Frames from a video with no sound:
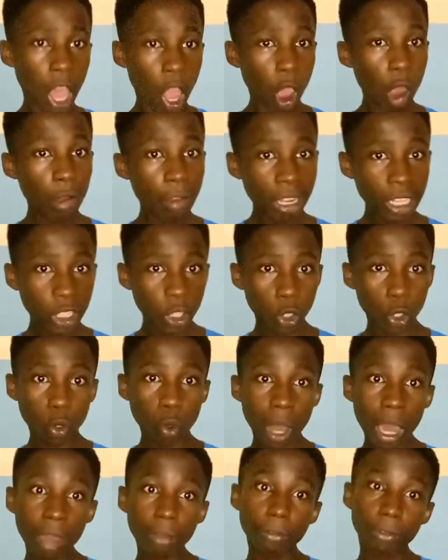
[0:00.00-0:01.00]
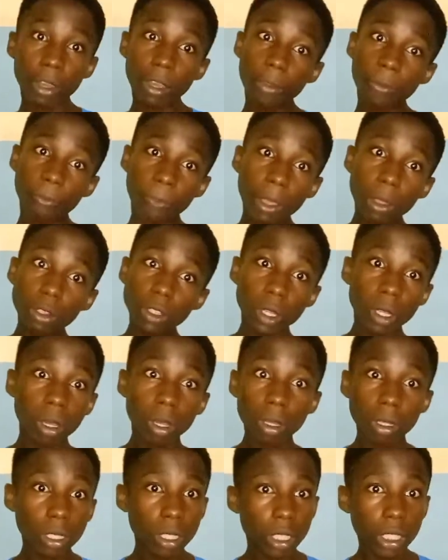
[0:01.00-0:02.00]
Already you have failed the
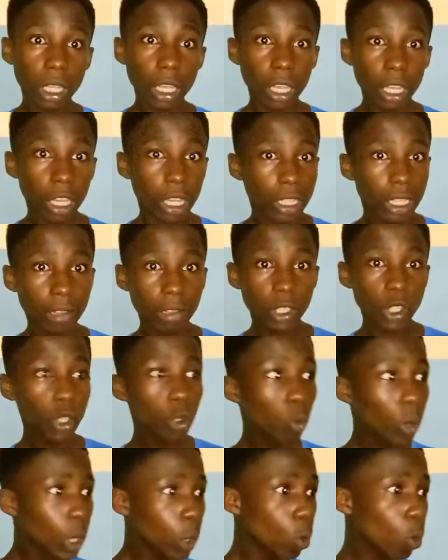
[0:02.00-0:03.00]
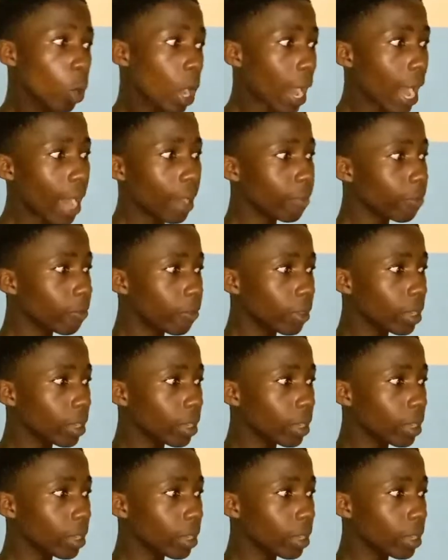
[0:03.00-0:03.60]
course. There is no way you will have